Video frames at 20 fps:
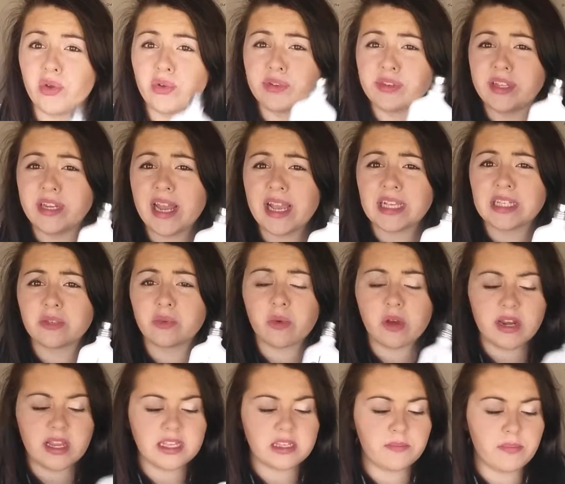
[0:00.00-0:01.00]
So the next
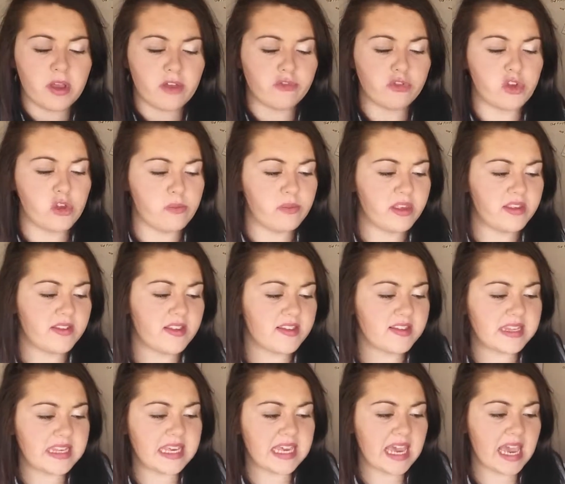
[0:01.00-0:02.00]
one is a perfume. This
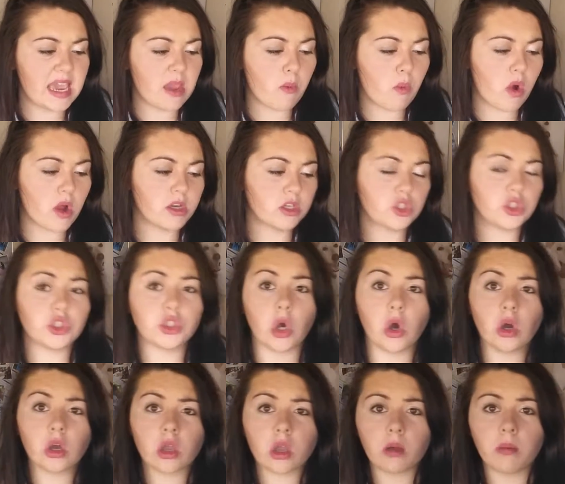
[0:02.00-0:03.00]
is CK1
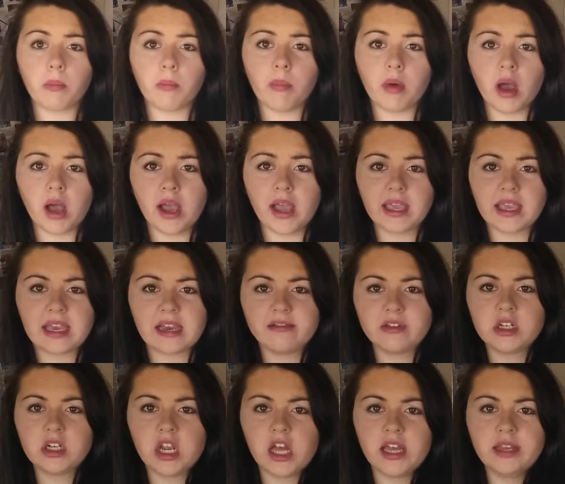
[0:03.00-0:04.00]
Shock by
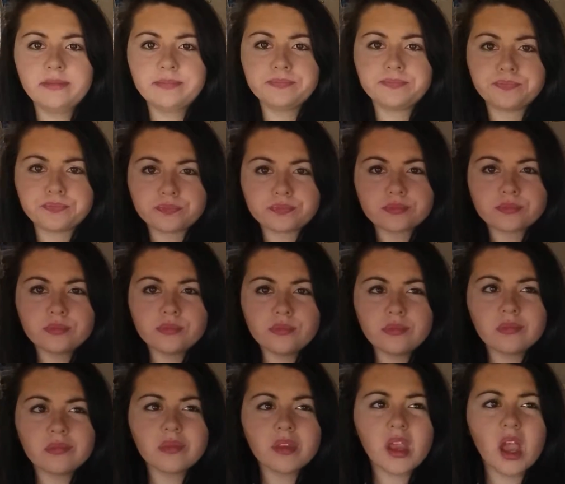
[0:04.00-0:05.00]
Calvin Klein.
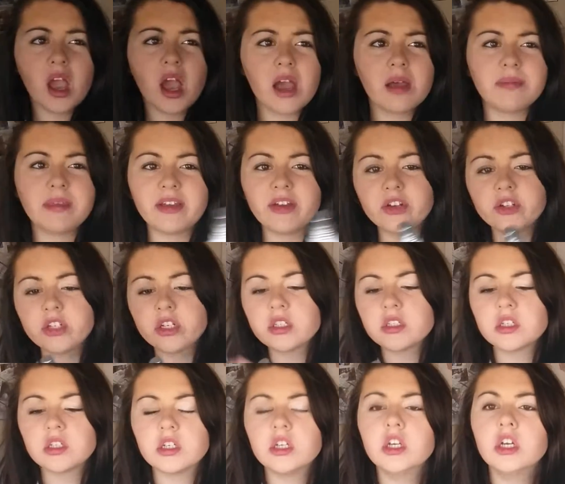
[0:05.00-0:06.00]
And there it
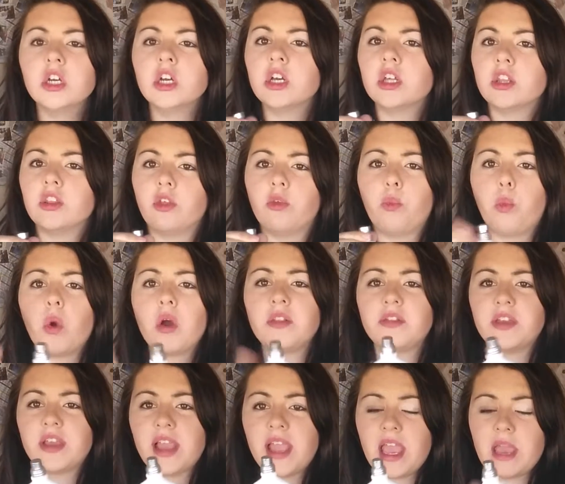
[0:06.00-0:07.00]
doesn't, the
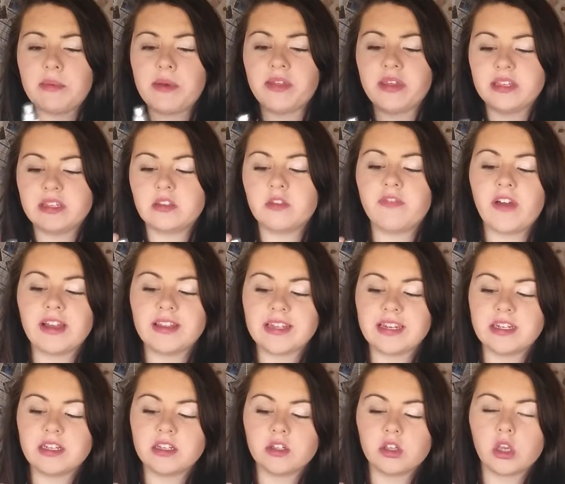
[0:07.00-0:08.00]
one thing I hate about this is the fact
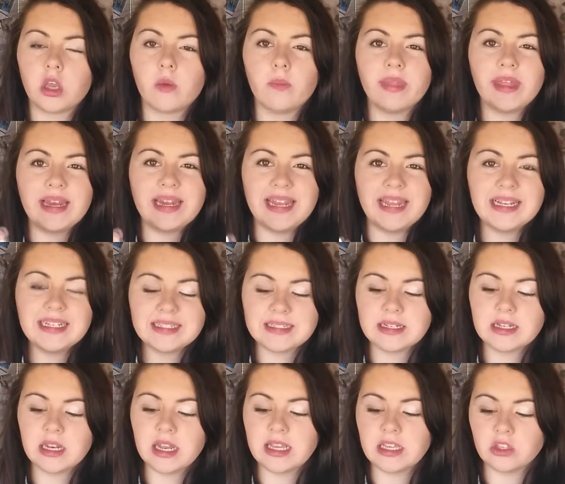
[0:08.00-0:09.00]
that it doesn't come with a lid.
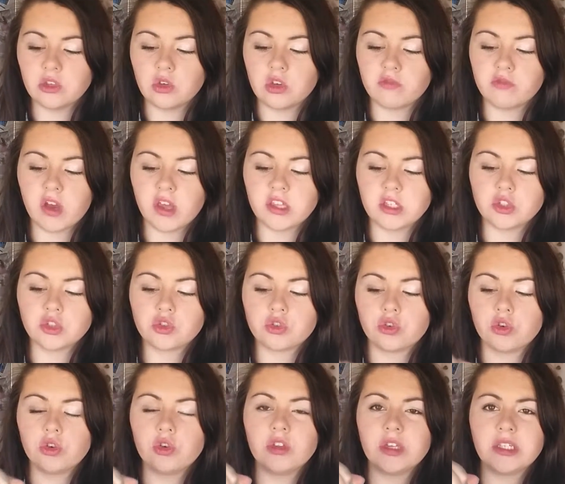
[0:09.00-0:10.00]
Like, you can rather
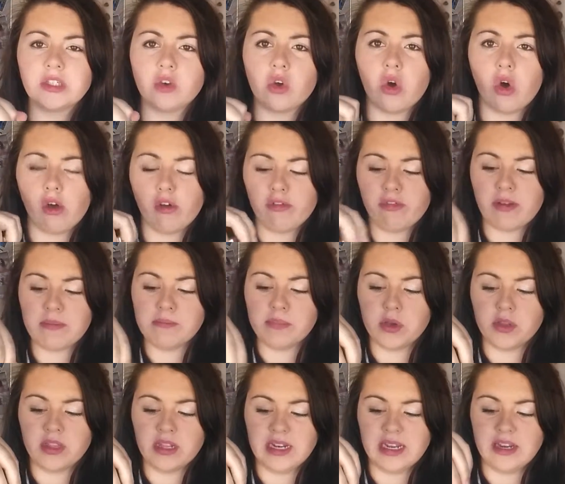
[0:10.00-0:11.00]
screw this off and
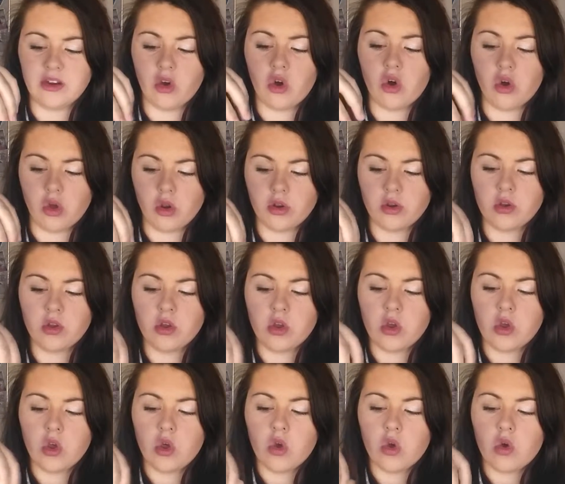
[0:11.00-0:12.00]
put the lid on,
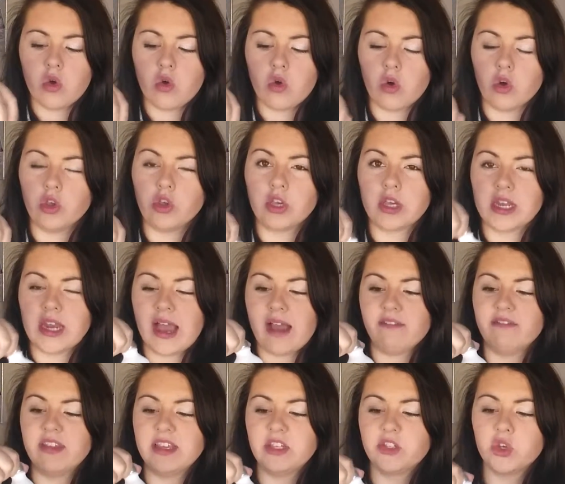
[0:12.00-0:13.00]
or you can
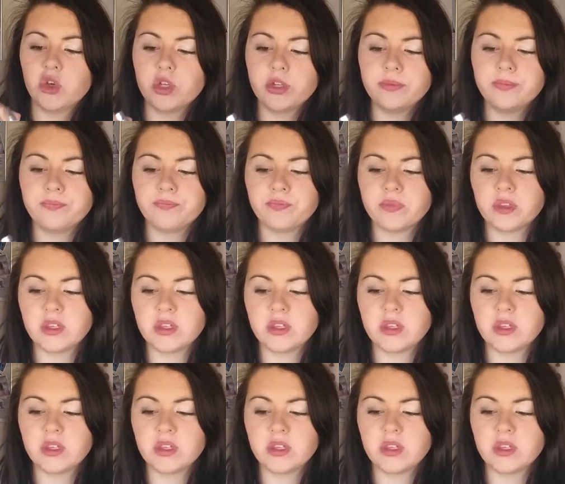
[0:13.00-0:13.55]
have this on.